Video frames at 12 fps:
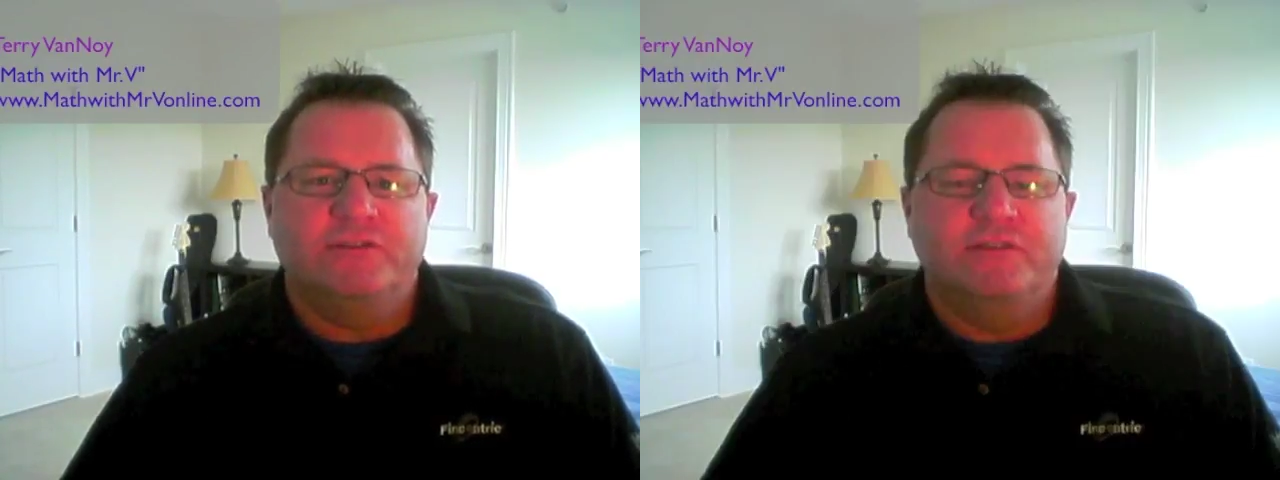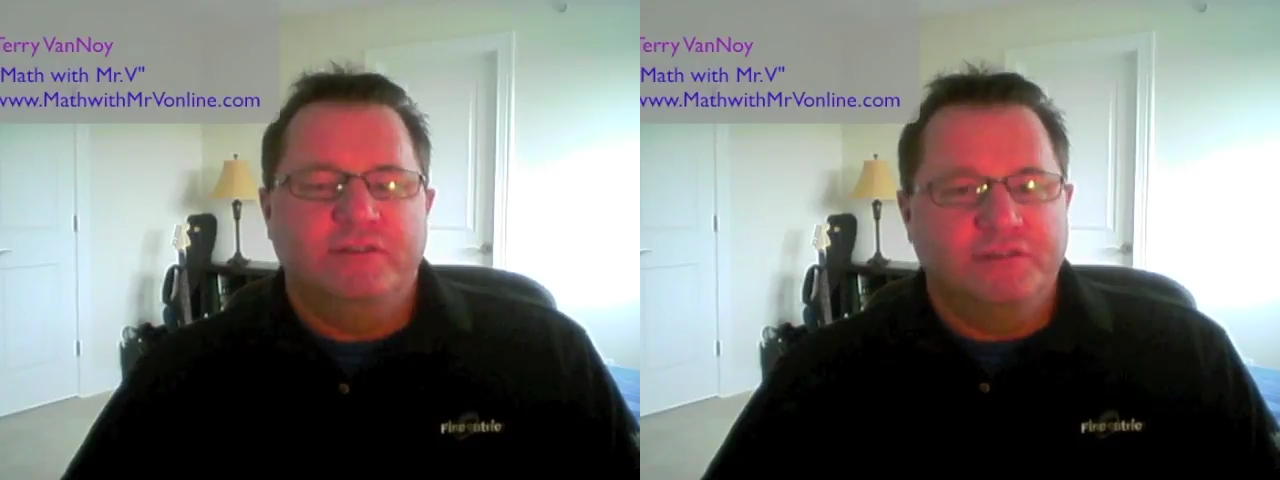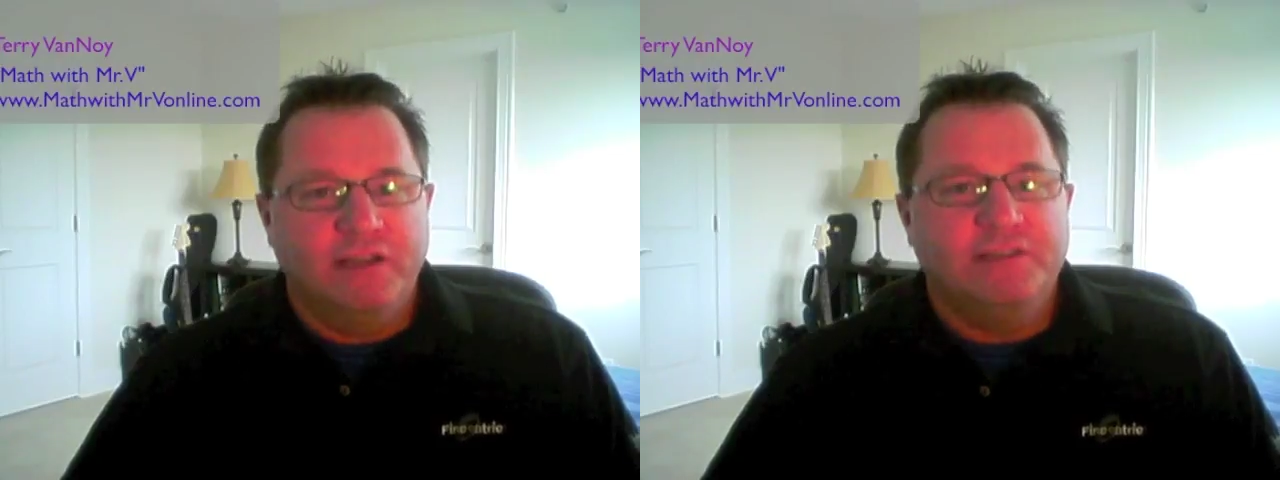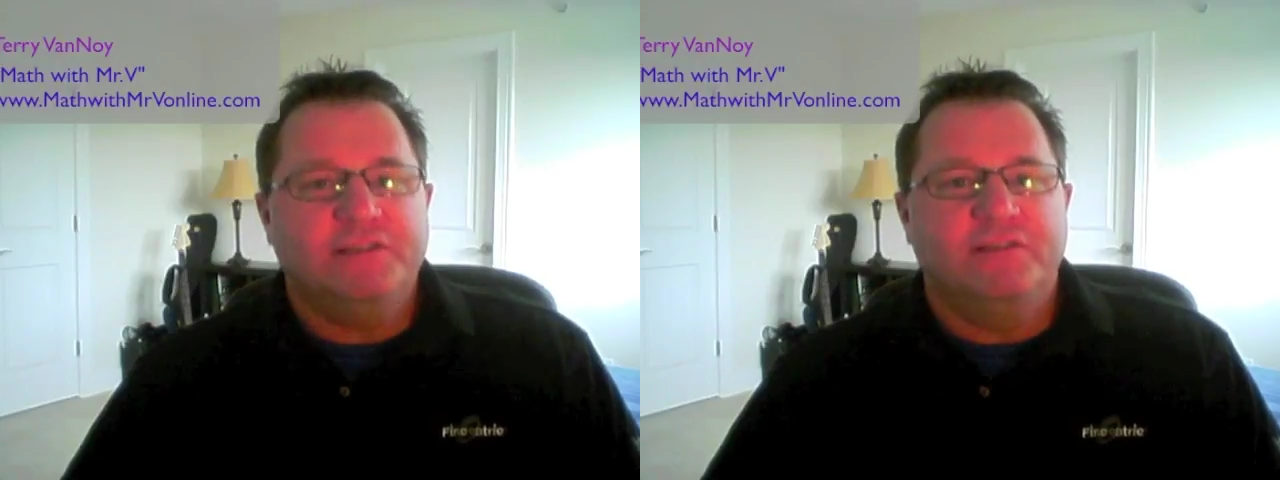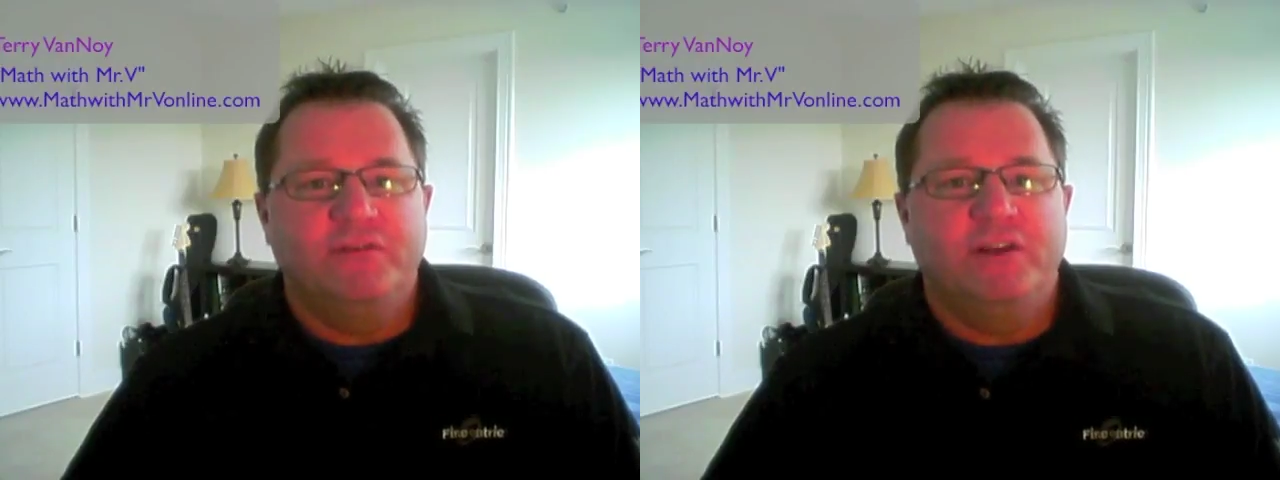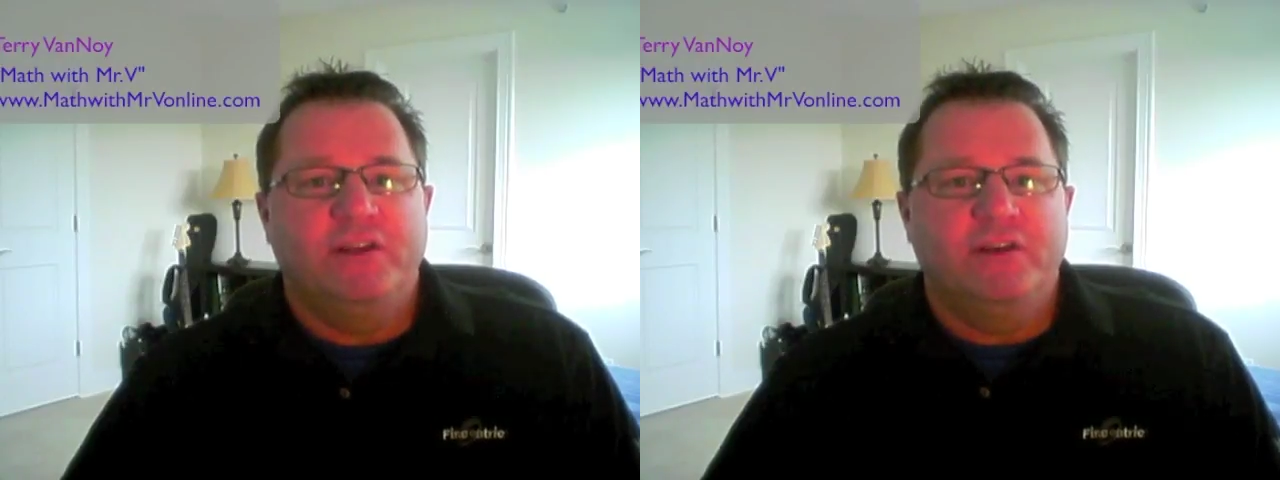these lesson
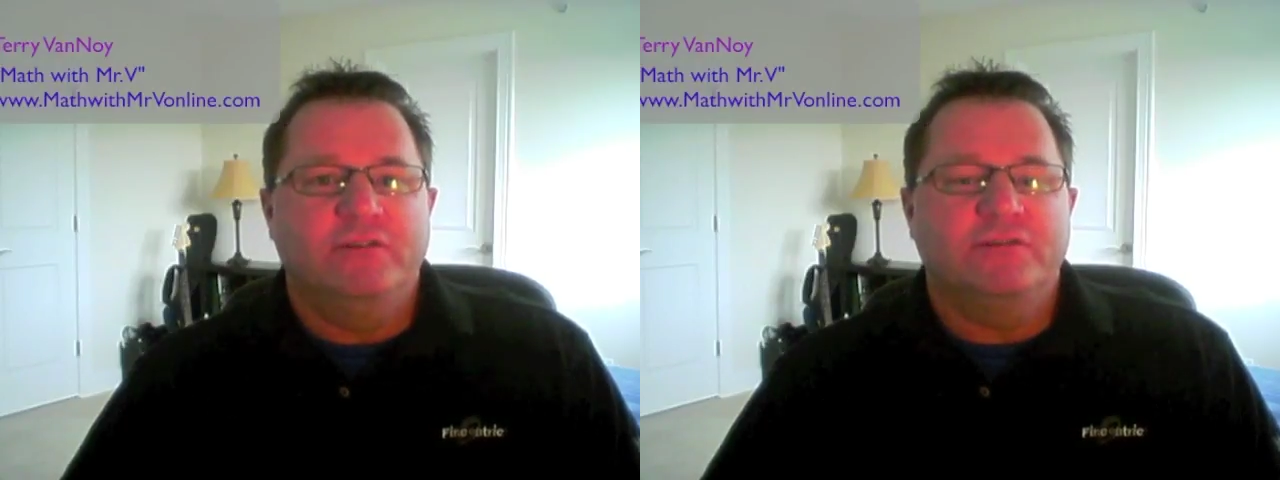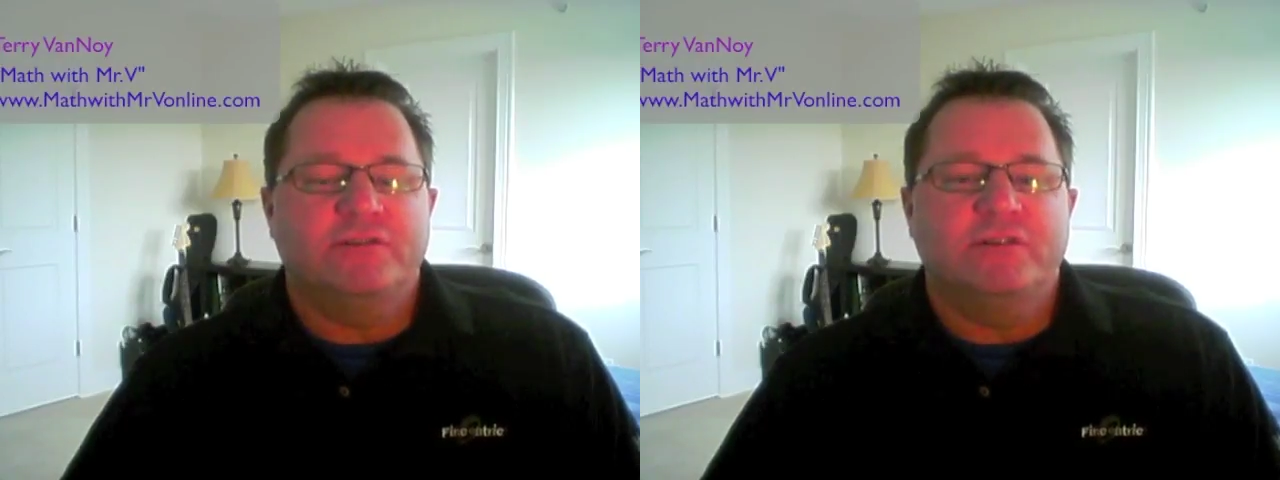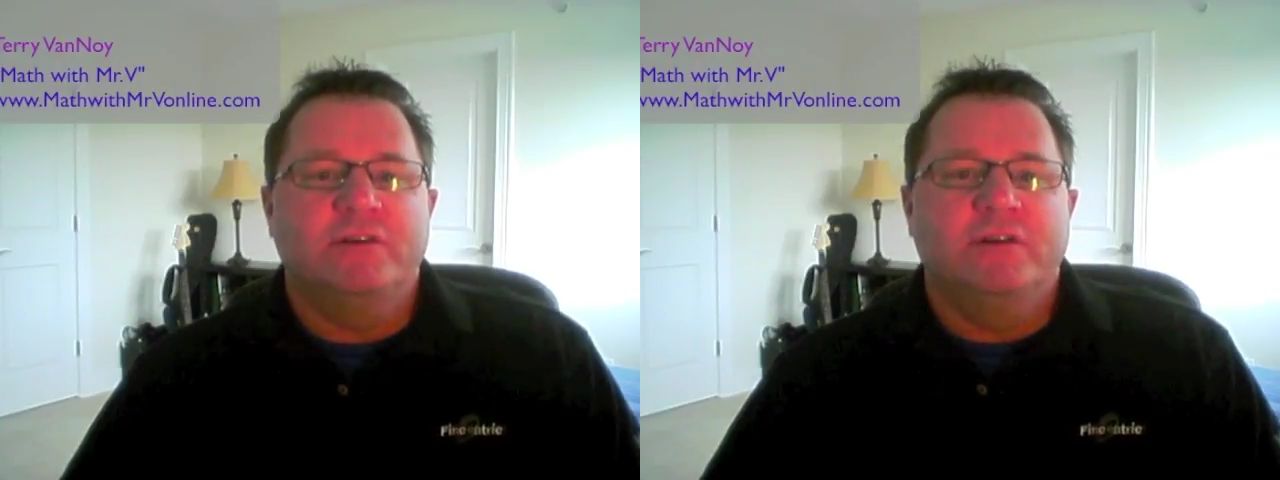videos,